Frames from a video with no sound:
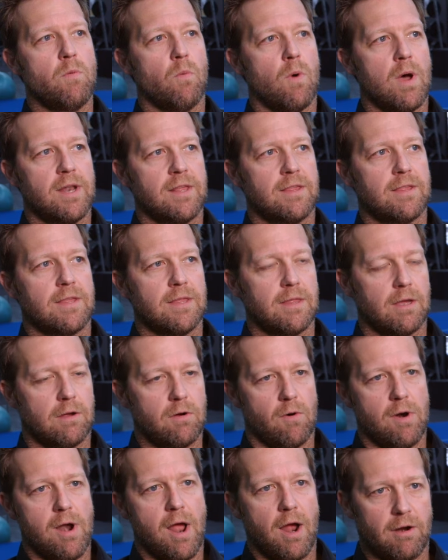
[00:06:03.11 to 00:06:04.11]
want to see the
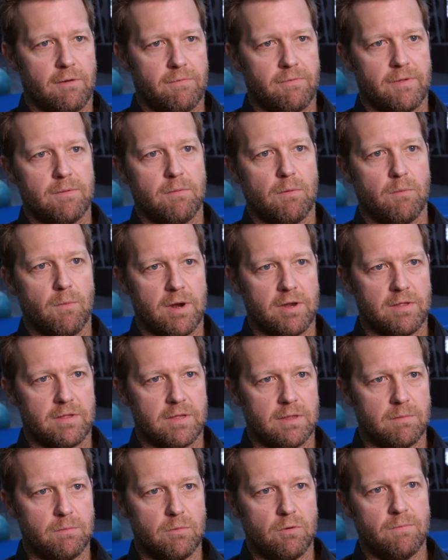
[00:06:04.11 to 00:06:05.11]
choreography, we want to
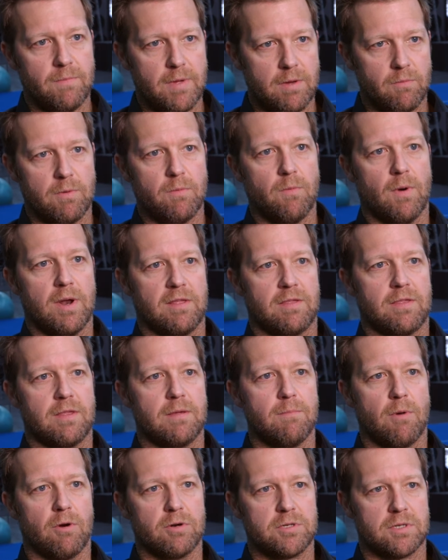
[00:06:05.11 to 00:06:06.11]
see the movement, we want to
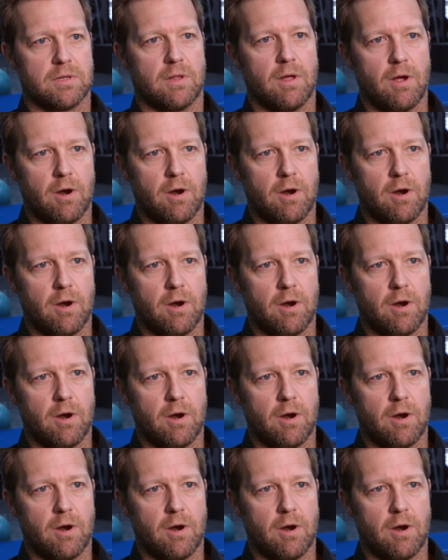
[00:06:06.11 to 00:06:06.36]
see martial